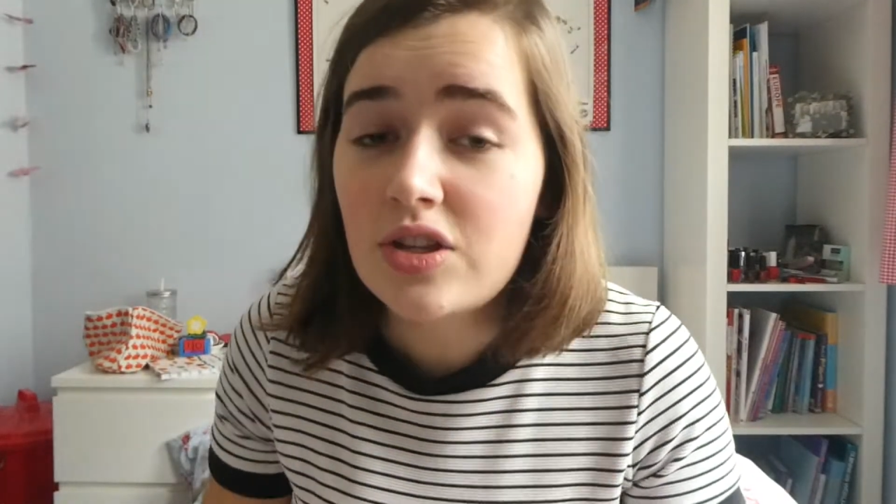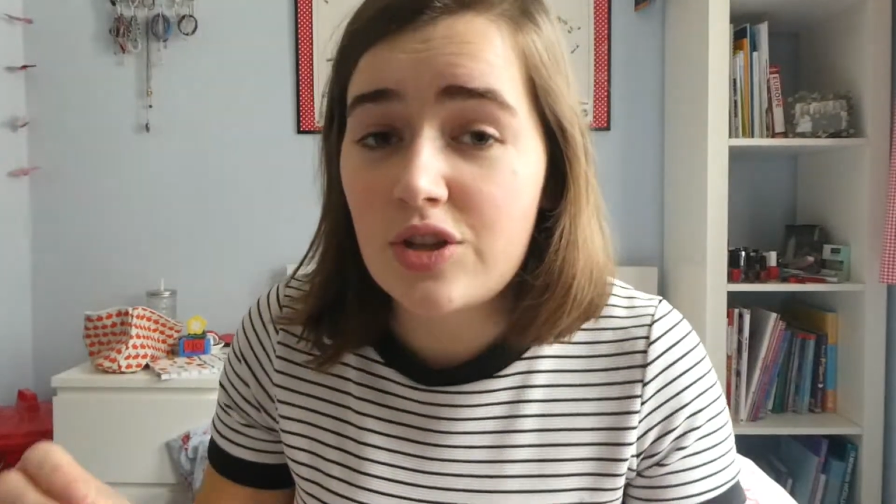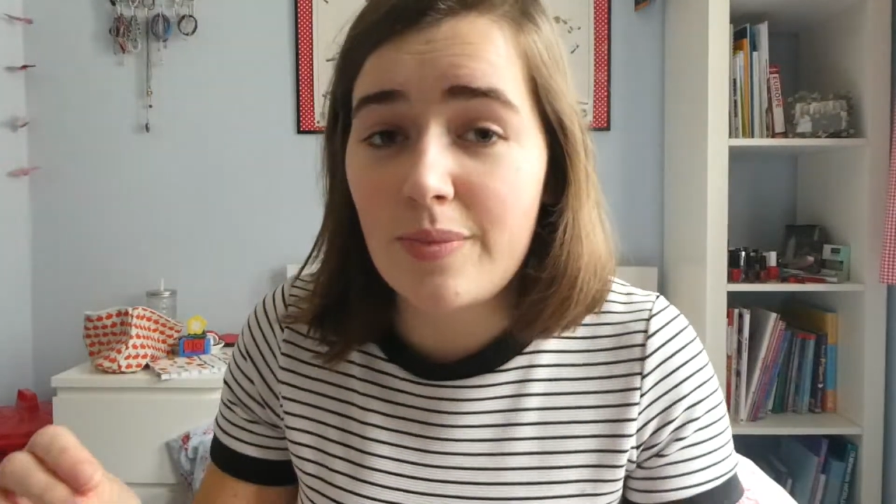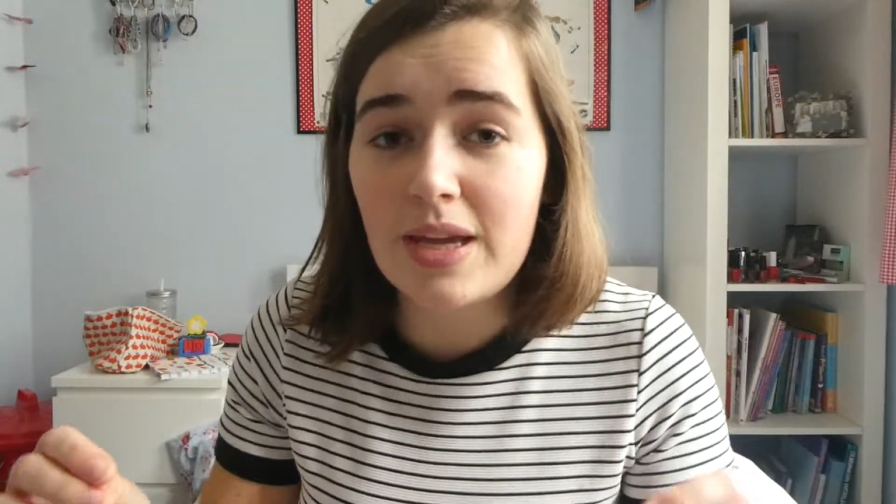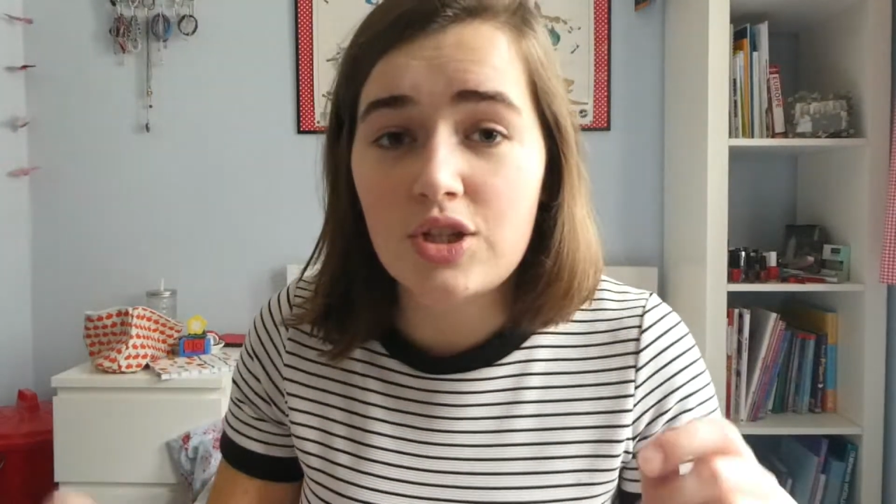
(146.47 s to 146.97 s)

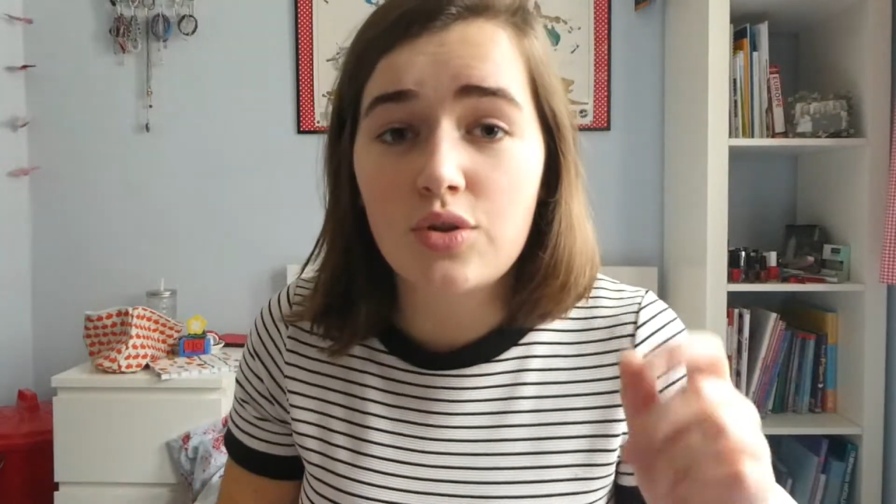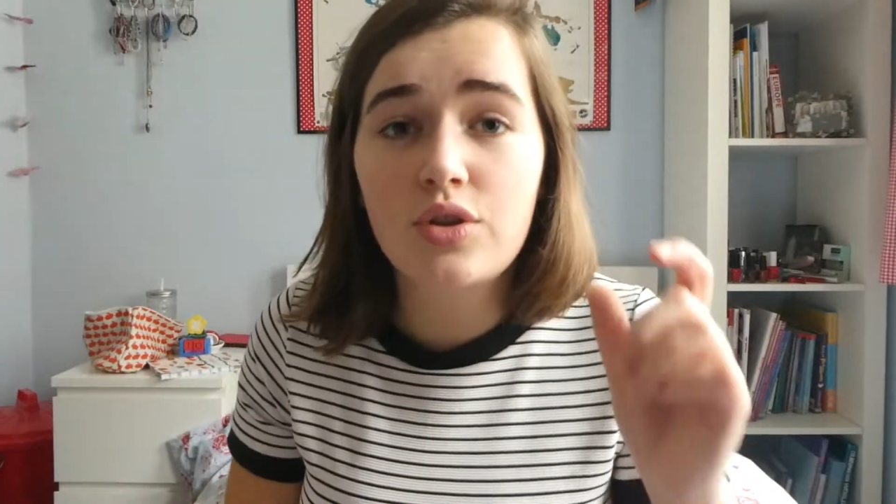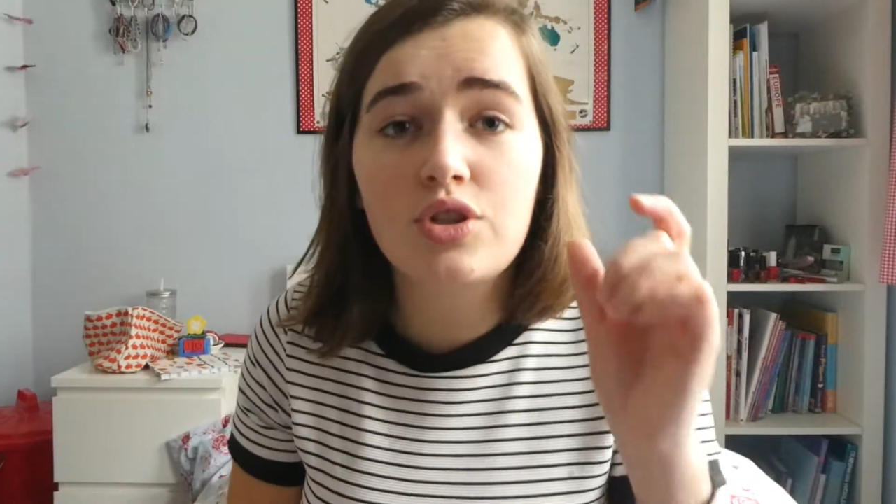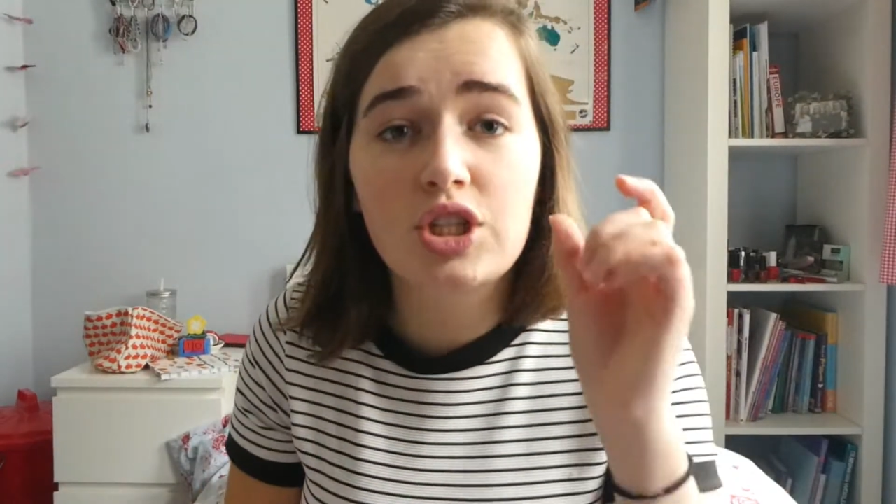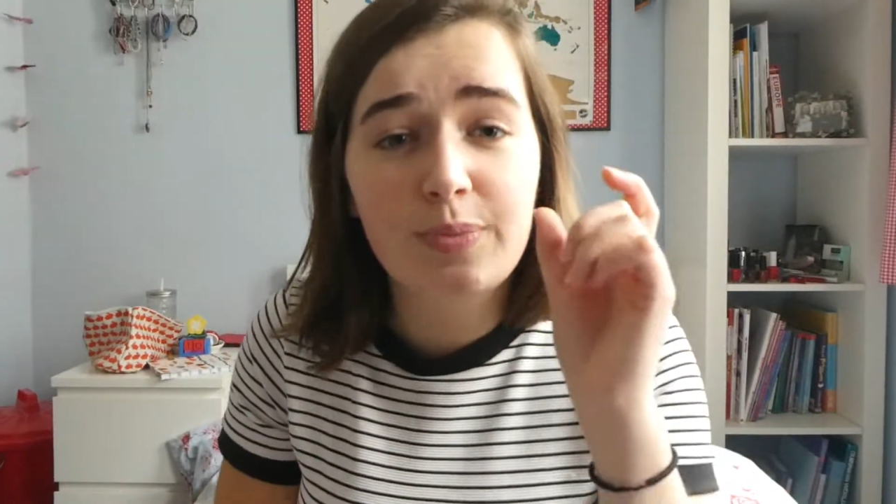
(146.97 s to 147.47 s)
so make sure
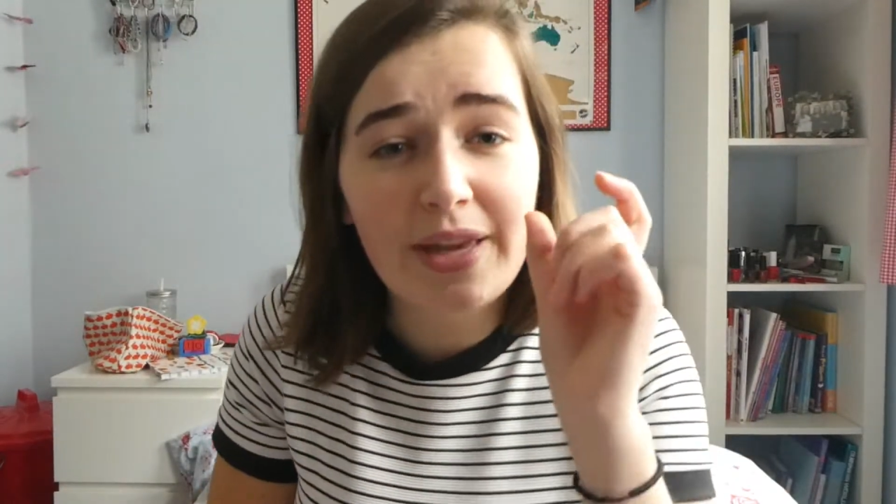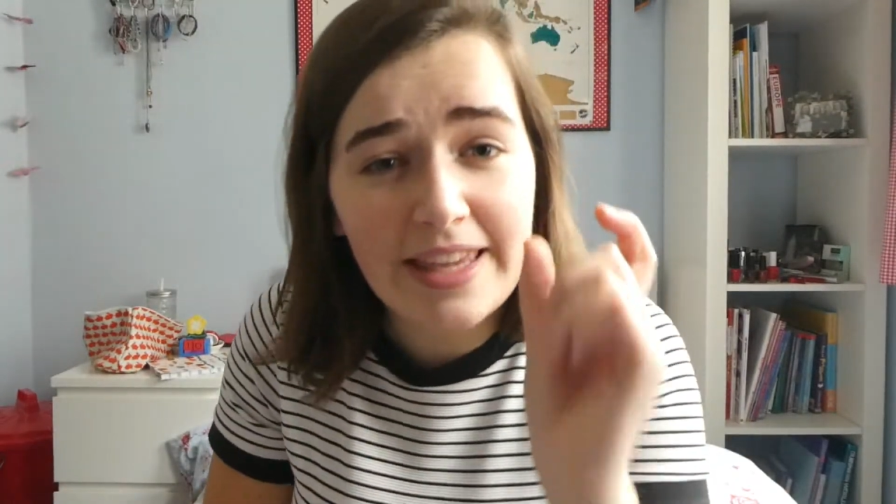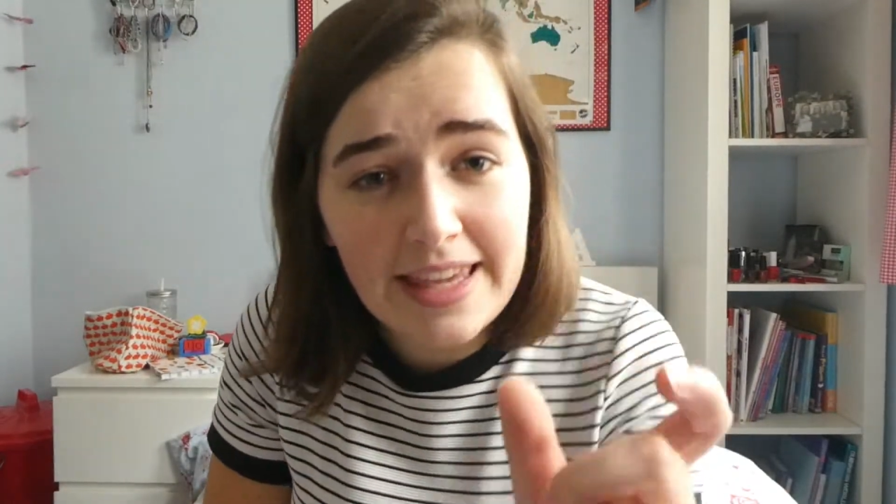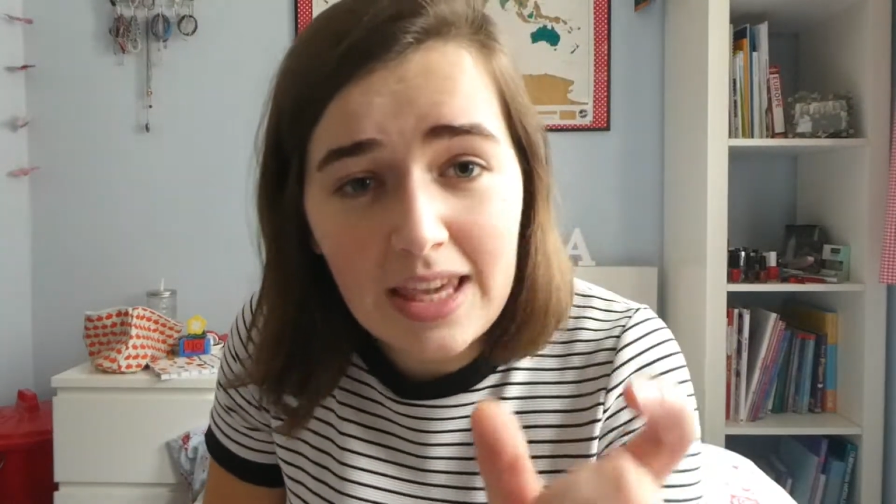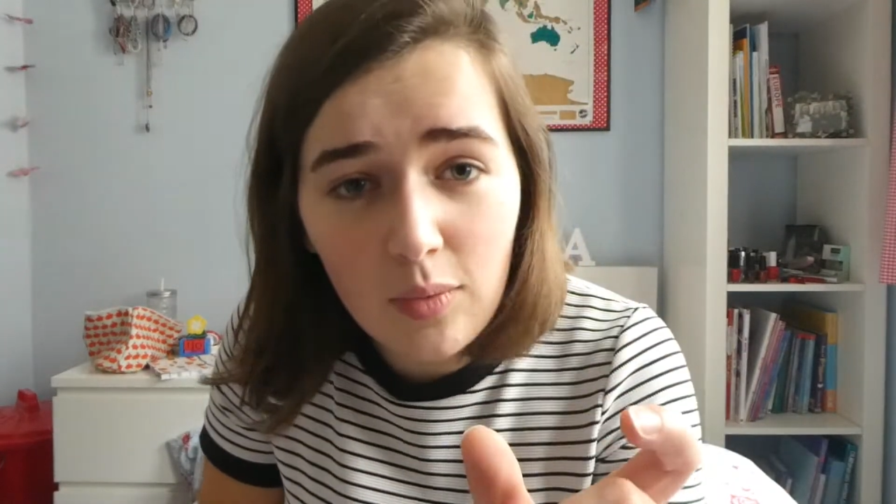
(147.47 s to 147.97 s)
you just put
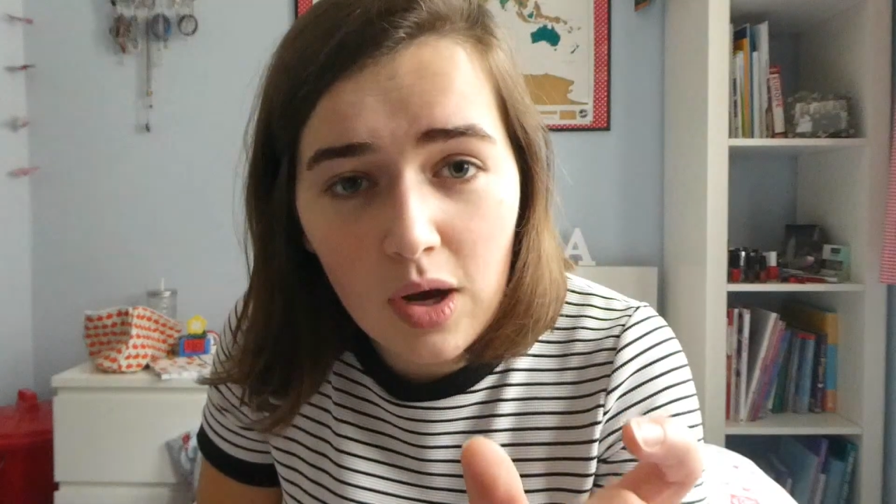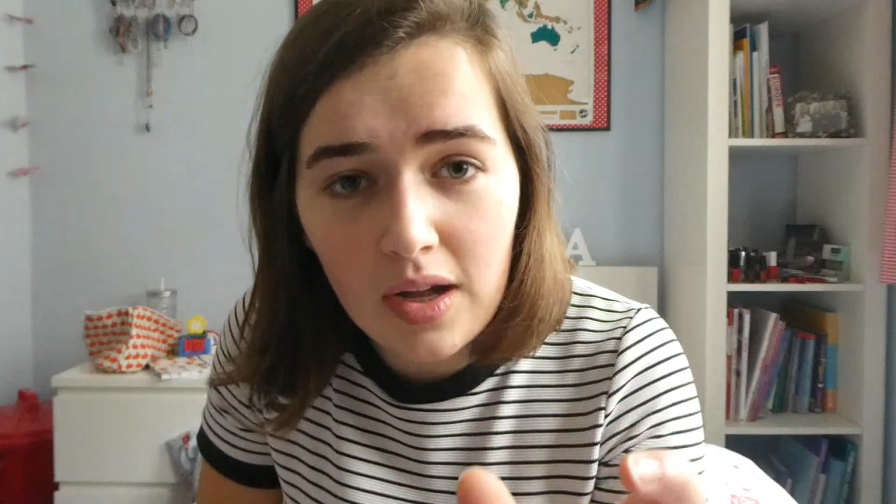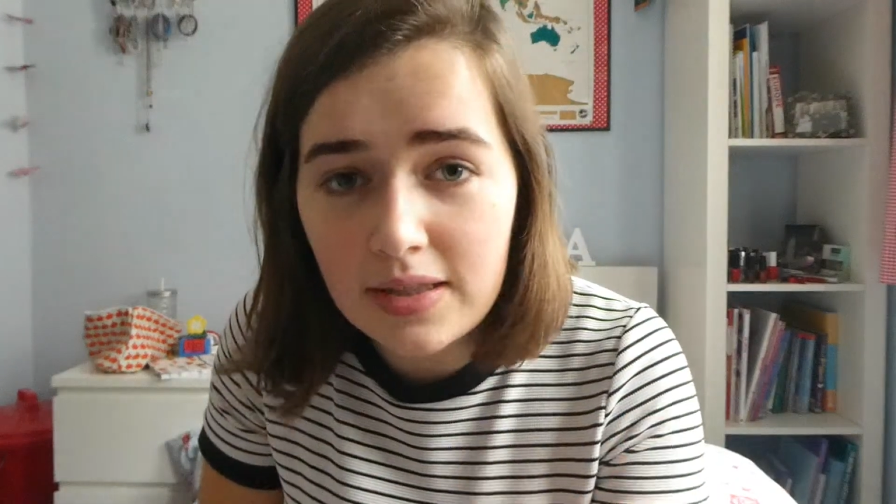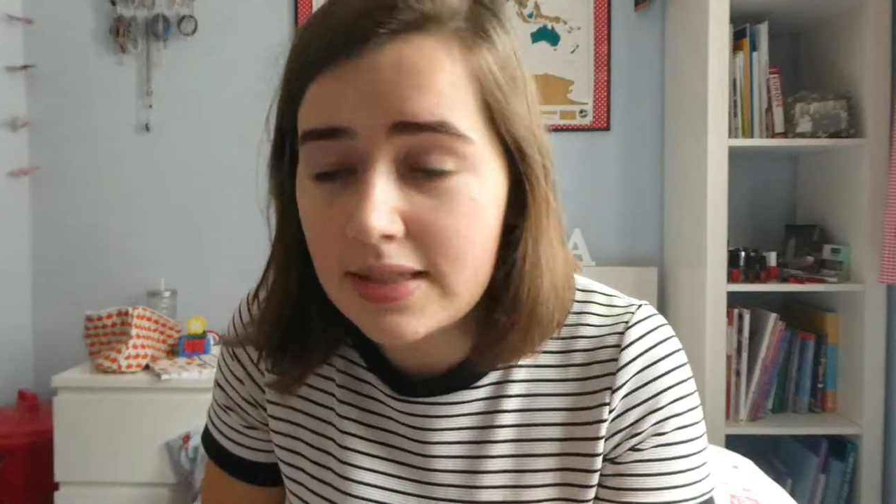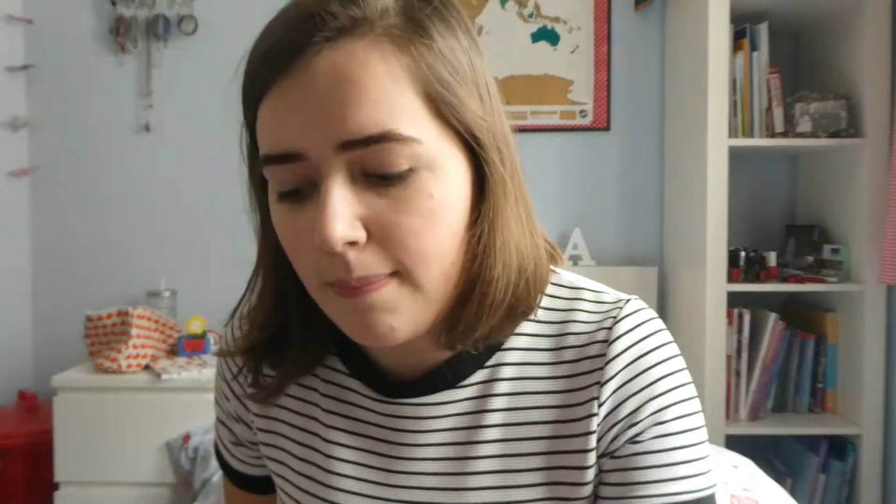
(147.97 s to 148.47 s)
in keywords.